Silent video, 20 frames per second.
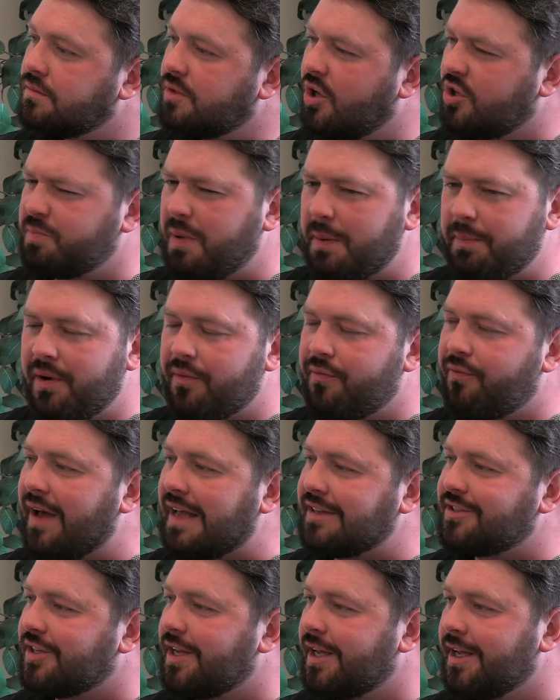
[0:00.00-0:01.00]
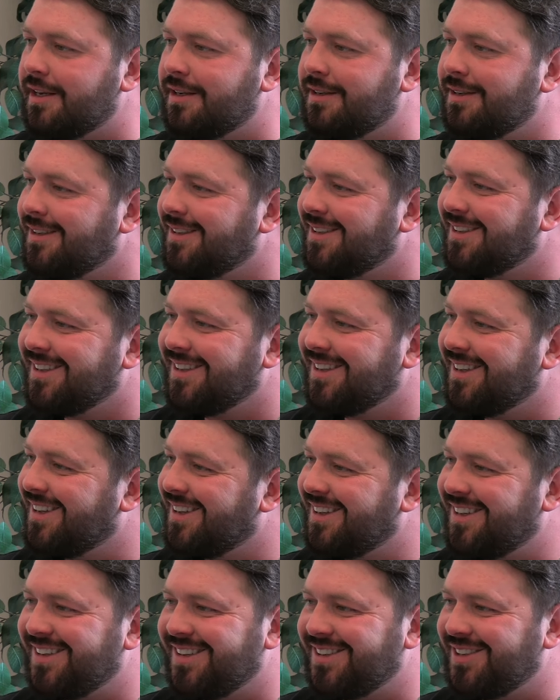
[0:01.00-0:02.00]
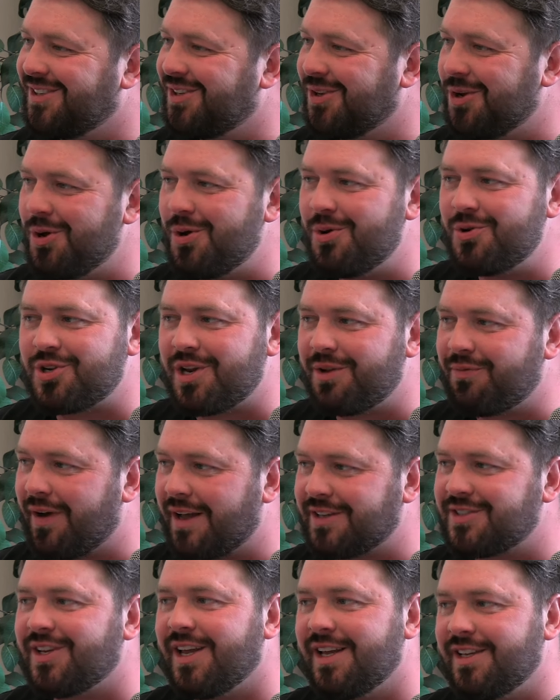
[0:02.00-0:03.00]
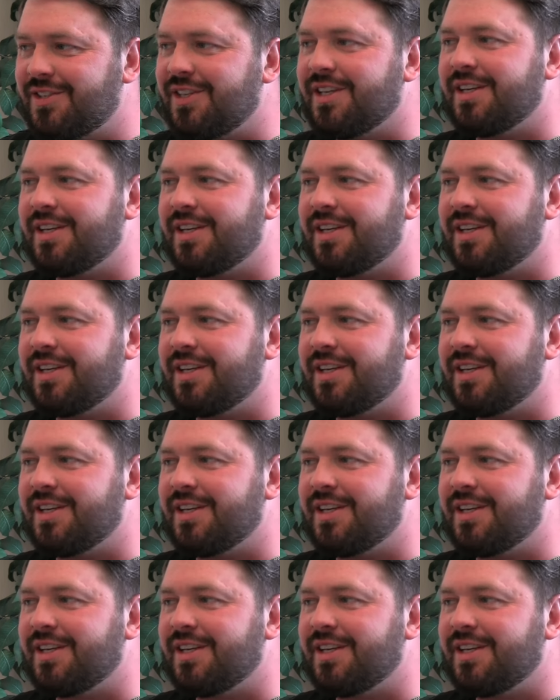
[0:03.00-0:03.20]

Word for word: Those people are fascinating. Yeah, I, Hugely I've met a few fascinating. people.